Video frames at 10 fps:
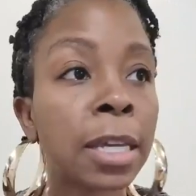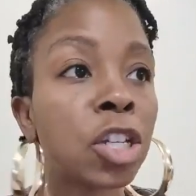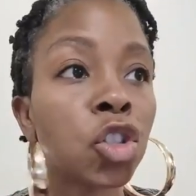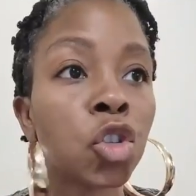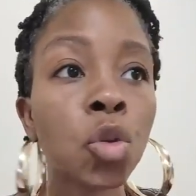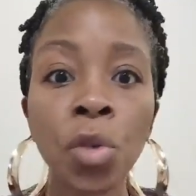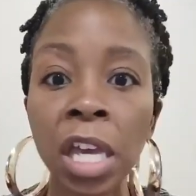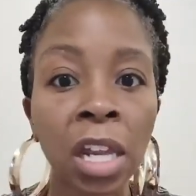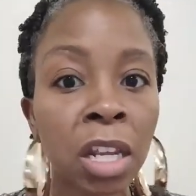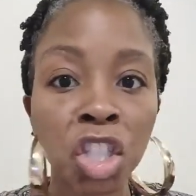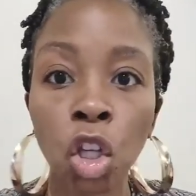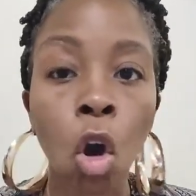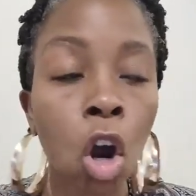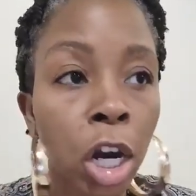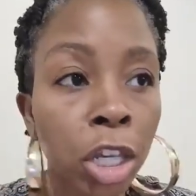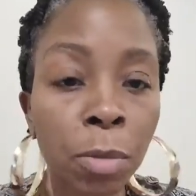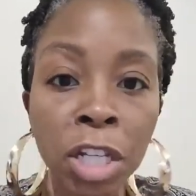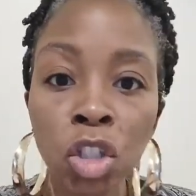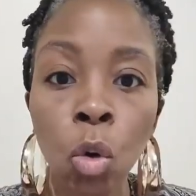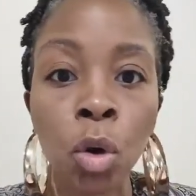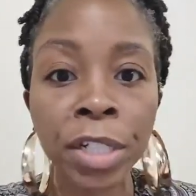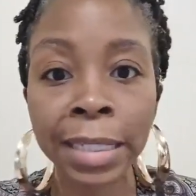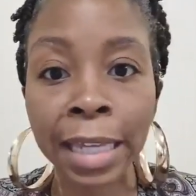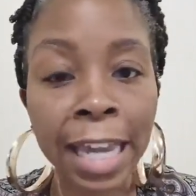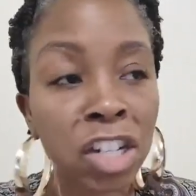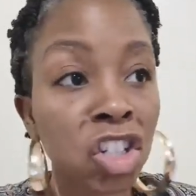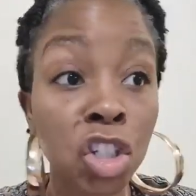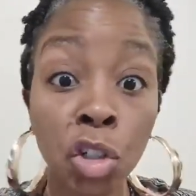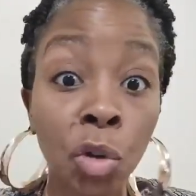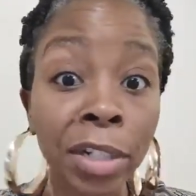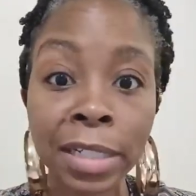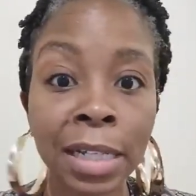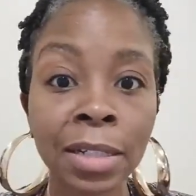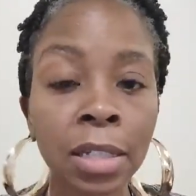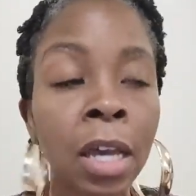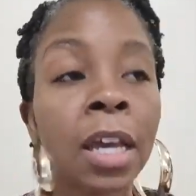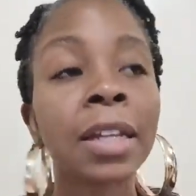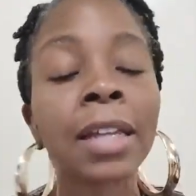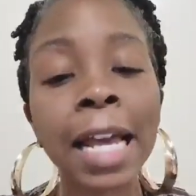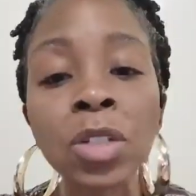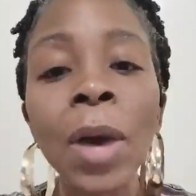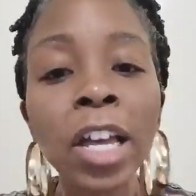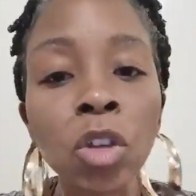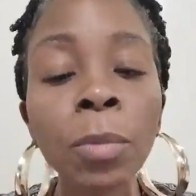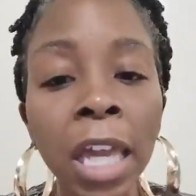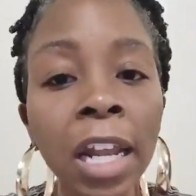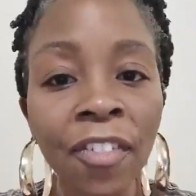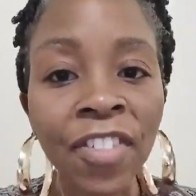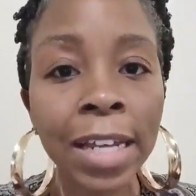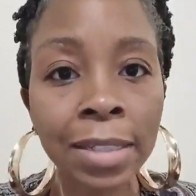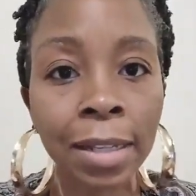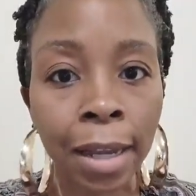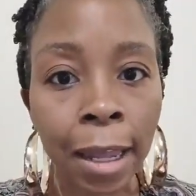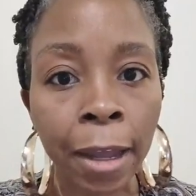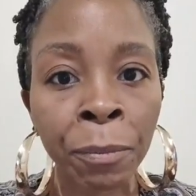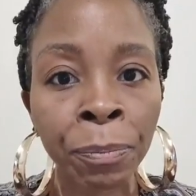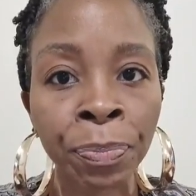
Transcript: is you getting into arguments, altercations, and all this other stuff. That's why you manifesting it.